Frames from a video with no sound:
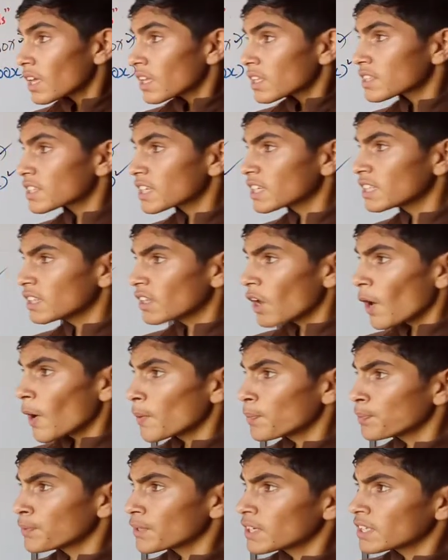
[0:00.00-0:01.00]
Then
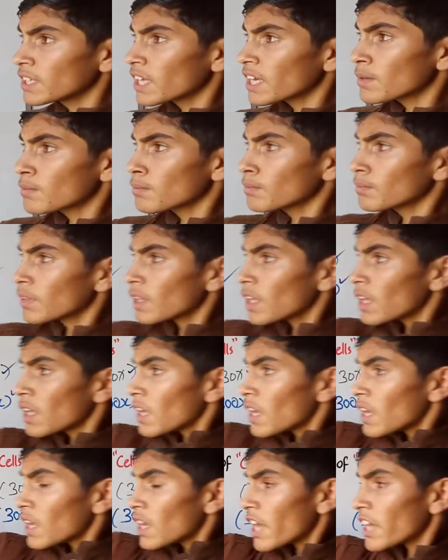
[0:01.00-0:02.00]
after him,
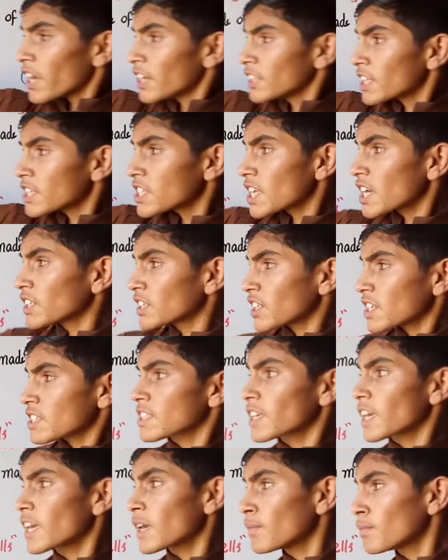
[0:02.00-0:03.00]
another scientist
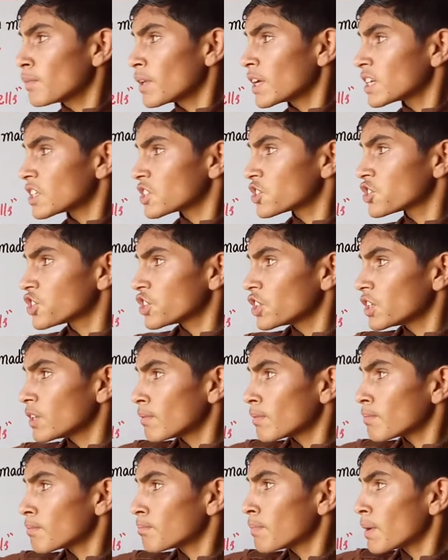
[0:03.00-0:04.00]
came,
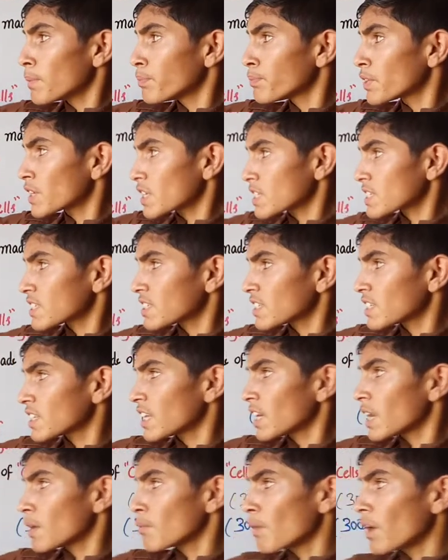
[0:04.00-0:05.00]
Jean-Baptiste
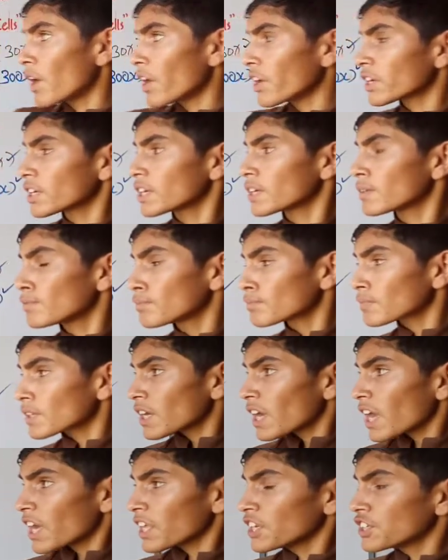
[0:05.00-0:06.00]
Delamarck.
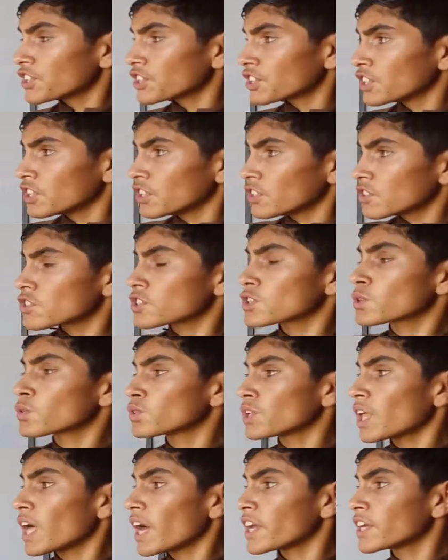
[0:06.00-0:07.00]
In
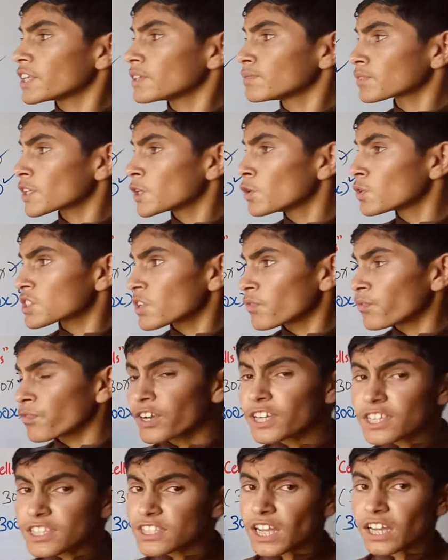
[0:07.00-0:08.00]
1809, he was a
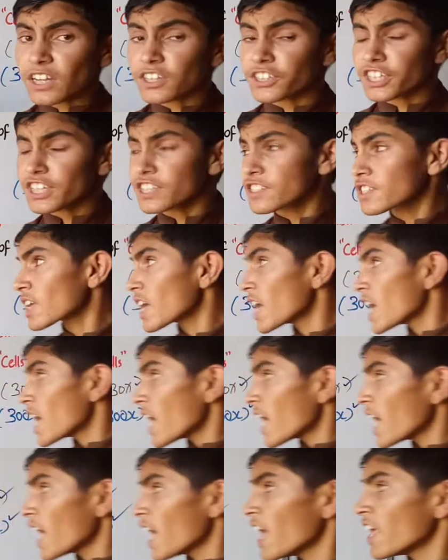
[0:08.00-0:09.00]
French scientist,
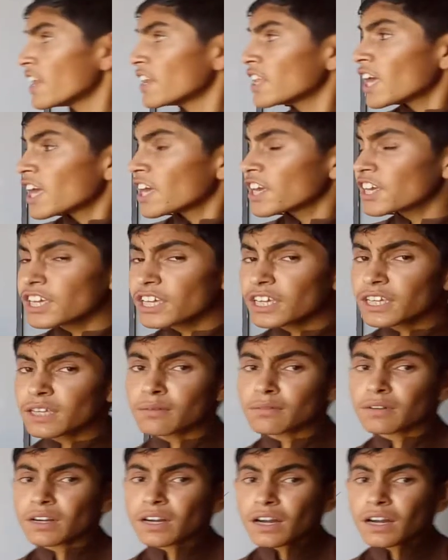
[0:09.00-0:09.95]
and he